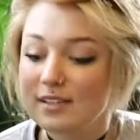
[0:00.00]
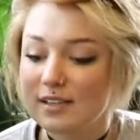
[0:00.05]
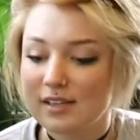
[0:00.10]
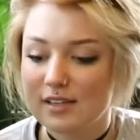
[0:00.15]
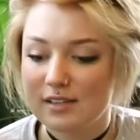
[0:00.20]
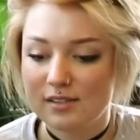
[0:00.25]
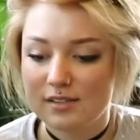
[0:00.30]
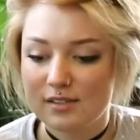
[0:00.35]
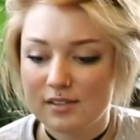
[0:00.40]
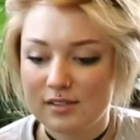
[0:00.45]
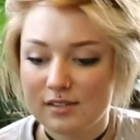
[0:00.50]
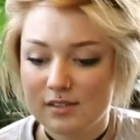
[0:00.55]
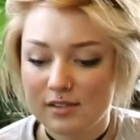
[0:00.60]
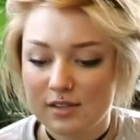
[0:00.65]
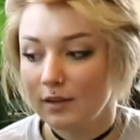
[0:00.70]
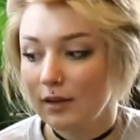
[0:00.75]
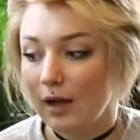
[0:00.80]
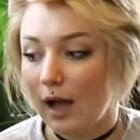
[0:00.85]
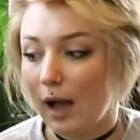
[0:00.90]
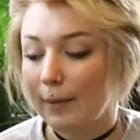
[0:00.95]
is
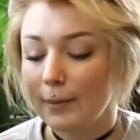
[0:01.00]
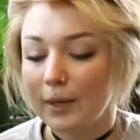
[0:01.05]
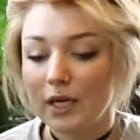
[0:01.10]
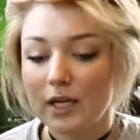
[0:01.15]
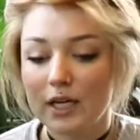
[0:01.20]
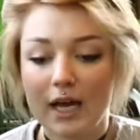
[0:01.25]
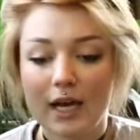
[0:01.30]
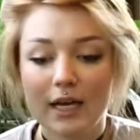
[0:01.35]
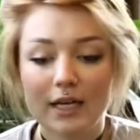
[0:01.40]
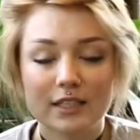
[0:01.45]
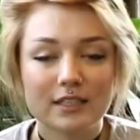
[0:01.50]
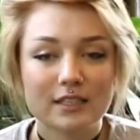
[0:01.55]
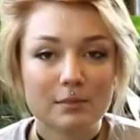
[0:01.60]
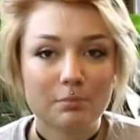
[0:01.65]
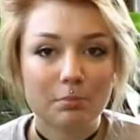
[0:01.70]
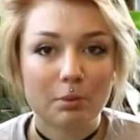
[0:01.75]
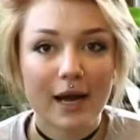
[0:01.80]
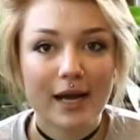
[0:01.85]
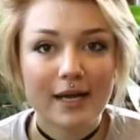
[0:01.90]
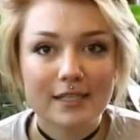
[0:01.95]
I'm gonna kind of
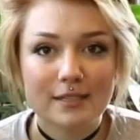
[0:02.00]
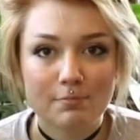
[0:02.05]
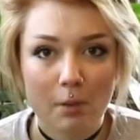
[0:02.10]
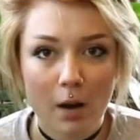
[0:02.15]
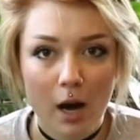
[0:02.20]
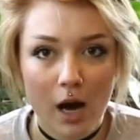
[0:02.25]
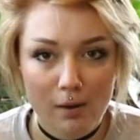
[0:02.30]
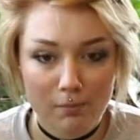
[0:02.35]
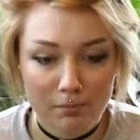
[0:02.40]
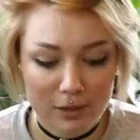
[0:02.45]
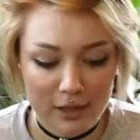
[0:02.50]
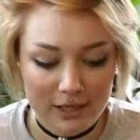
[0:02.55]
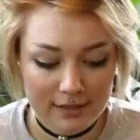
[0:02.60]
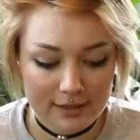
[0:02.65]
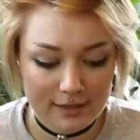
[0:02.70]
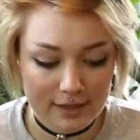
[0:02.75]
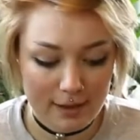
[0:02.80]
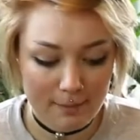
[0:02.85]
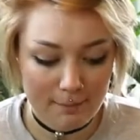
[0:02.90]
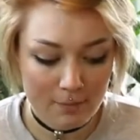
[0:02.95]
surprise pot plant
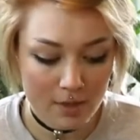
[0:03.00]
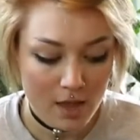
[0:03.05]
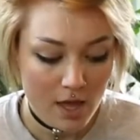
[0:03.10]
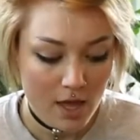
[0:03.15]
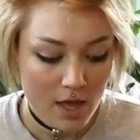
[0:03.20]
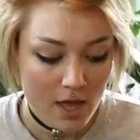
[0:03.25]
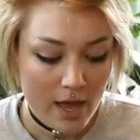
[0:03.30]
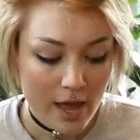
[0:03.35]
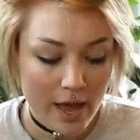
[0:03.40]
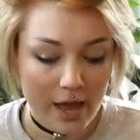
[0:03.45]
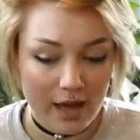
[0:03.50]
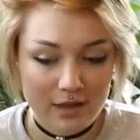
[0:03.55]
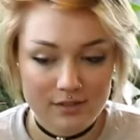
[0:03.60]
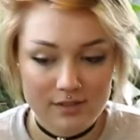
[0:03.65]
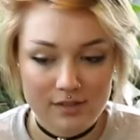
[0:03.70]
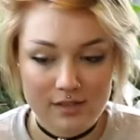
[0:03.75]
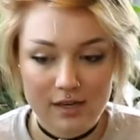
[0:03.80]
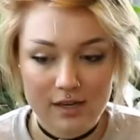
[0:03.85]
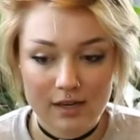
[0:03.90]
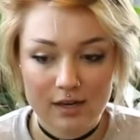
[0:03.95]
them,
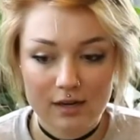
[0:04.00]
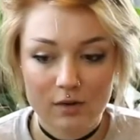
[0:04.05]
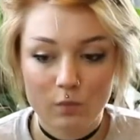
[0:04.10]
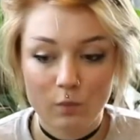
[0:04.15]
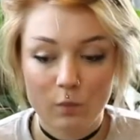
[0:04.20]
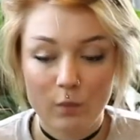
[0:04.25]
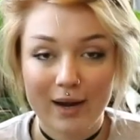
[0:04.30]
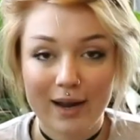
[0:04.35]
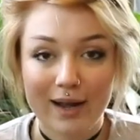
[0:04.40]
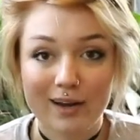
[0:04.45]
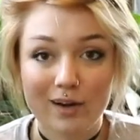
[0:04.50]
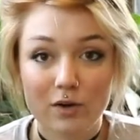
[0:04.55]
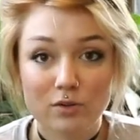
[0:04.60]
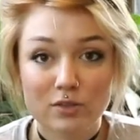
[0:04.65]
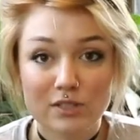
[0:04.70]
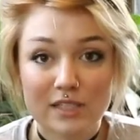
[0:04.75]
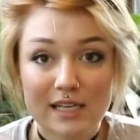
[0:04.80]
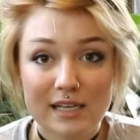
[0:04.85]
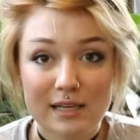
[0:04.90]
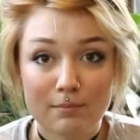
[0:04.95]
as in when I go
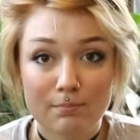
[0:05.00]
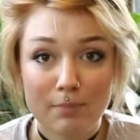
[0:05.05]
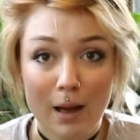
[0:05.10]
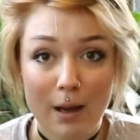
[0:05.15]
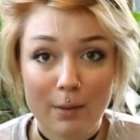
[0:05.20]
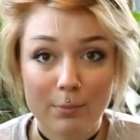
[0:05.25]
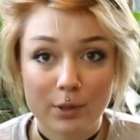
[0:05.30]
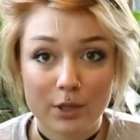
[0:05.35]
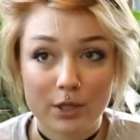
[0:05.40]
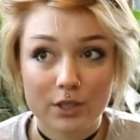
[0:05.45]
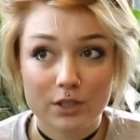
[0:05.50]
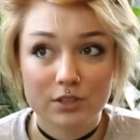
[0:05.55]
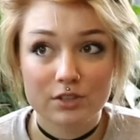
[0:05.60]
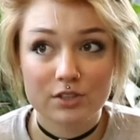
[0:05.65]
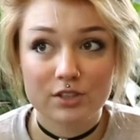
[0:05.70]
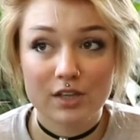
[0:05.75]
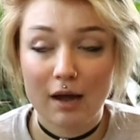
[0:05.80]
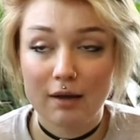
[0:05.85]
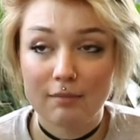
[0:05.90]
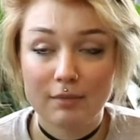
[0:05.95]
to eat
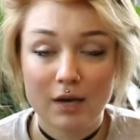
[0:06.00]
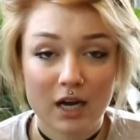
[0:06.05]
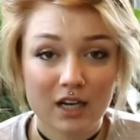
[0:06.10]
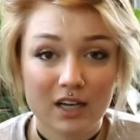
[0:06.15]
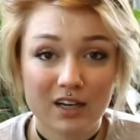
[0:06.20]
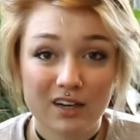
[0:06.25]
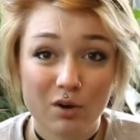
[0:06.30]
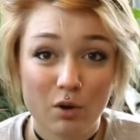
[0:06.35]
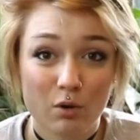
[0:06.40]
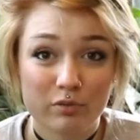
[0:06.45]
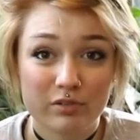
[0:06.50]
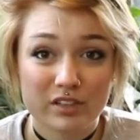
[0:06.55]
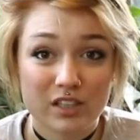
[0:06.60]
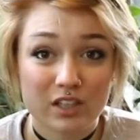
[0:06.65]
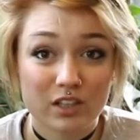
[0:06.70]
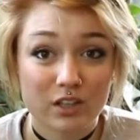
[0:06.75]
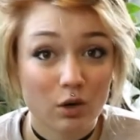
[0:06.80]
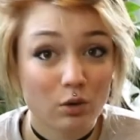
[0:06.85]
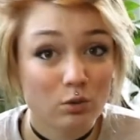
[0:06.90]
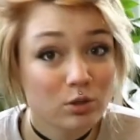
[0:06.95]
peppers, I'm not gonna know if it's a
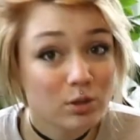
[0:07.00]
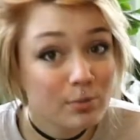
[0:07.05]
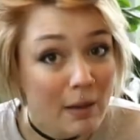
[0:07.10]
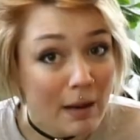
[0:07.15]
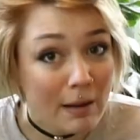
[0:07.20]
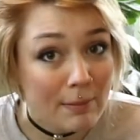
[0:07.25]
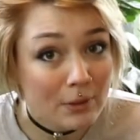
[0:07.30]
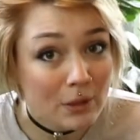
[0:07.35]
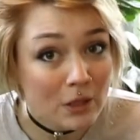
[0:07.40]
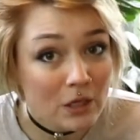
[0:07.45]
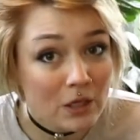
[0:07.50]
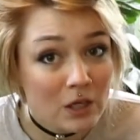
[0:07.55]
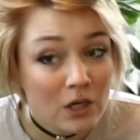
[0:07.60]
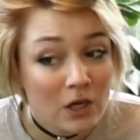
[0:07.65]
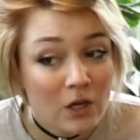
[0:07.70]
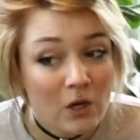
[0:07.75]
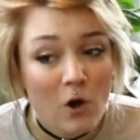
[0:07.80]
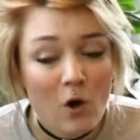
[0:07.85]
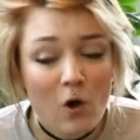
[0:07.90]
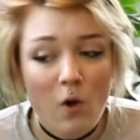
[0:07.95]
ghost pepper
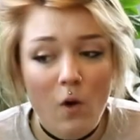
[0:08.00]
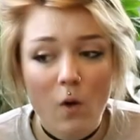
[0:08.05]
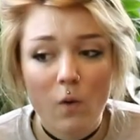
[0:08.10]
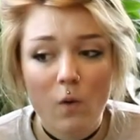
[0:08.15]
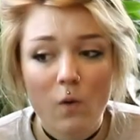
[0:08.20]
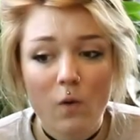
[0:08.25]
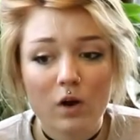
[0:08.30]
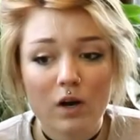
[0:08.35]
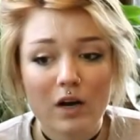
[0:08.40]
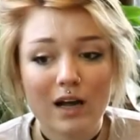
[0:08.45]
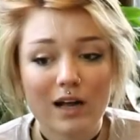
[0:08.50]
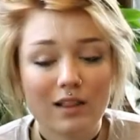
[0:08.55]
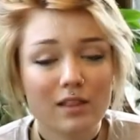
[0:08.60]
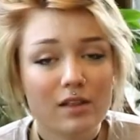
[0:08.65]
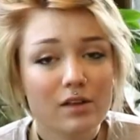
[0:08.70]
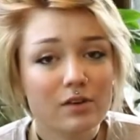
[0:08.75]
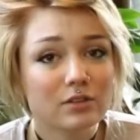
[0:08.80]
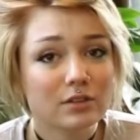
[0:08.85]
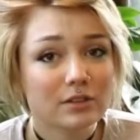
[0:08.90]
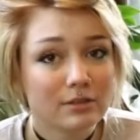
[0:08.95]
or a
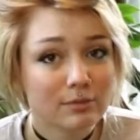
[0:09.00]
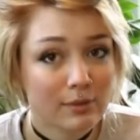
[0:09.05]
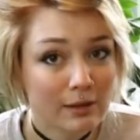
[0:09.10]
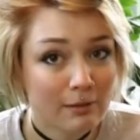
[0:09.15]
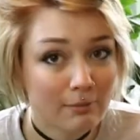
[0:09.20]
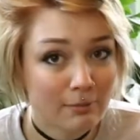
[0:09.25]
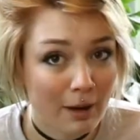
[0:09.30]
little sweet